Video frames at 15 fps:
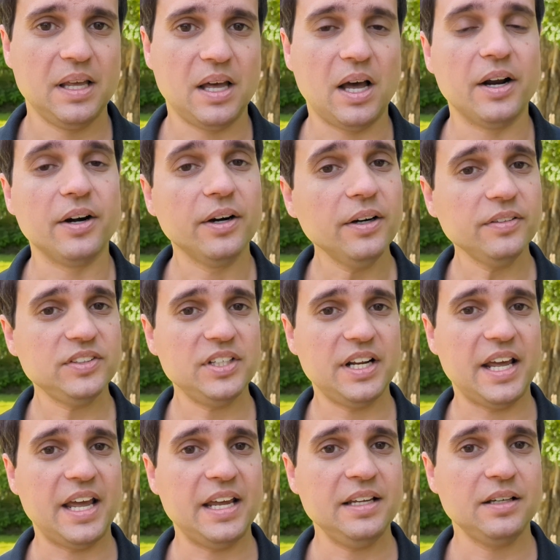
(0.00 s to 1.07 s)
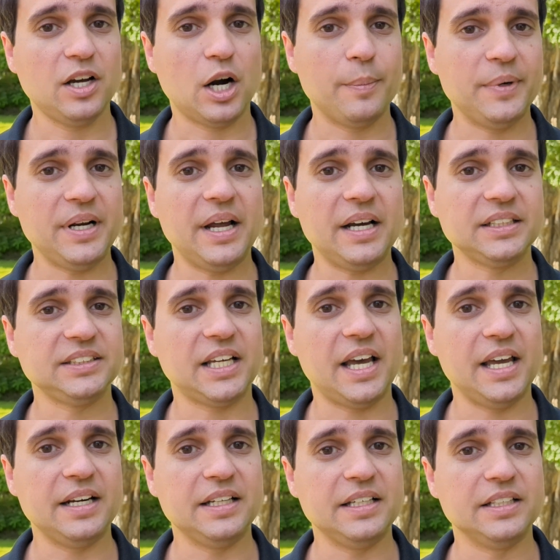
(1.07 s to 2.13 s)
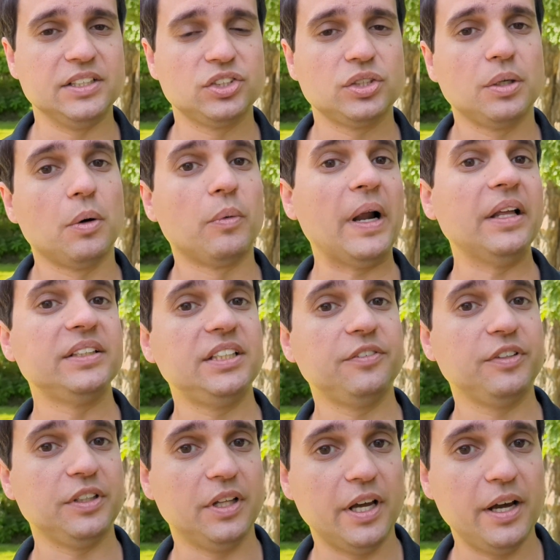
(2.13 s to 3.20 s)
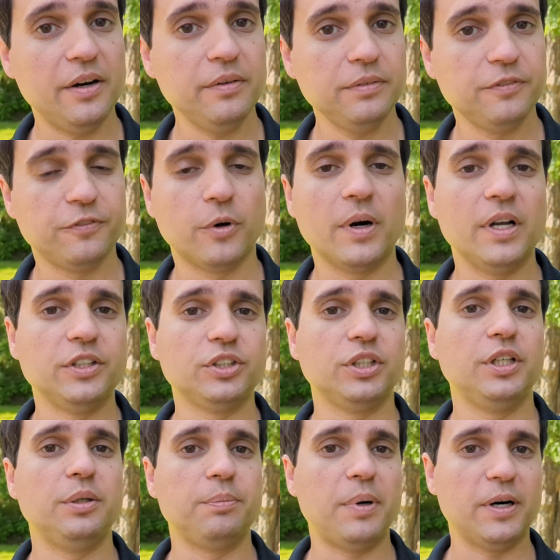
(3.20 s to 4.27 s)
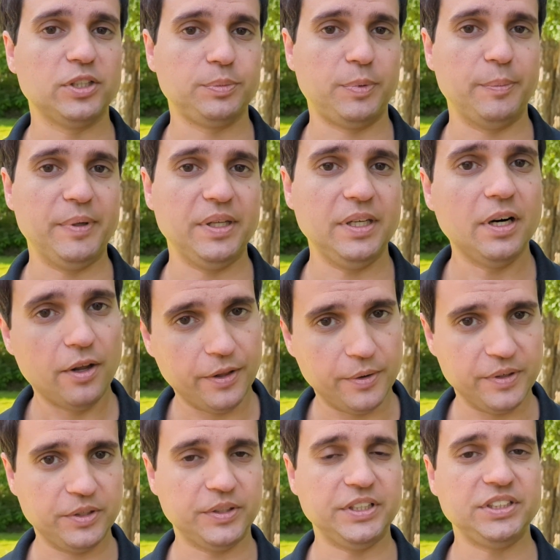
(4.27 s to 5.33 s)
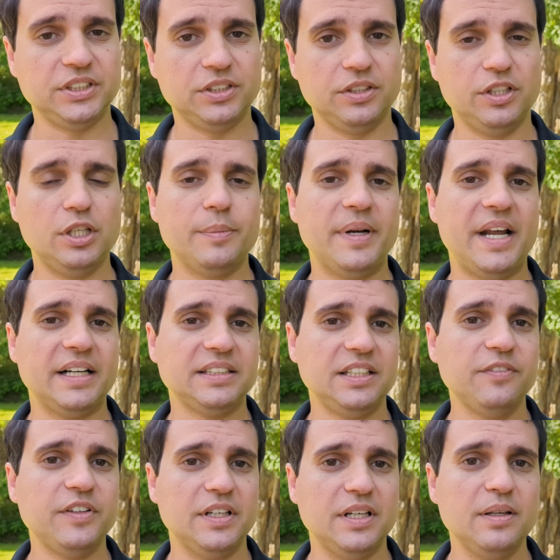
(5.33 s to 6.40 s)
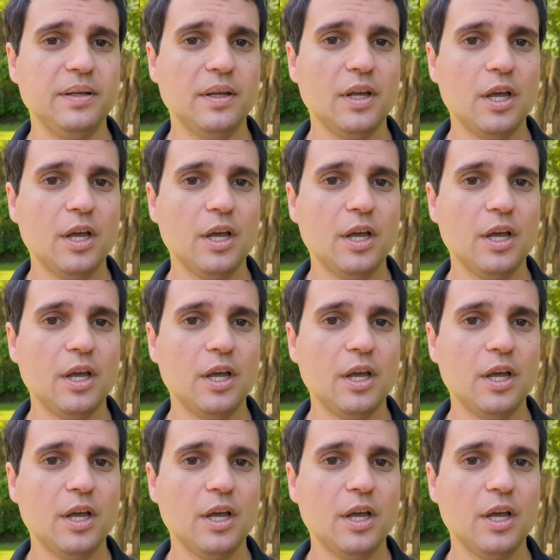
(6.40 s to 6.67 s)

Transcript: On Earth today, carbon dioxide is relatively low, 400 parts per million, although increasing due to human activity.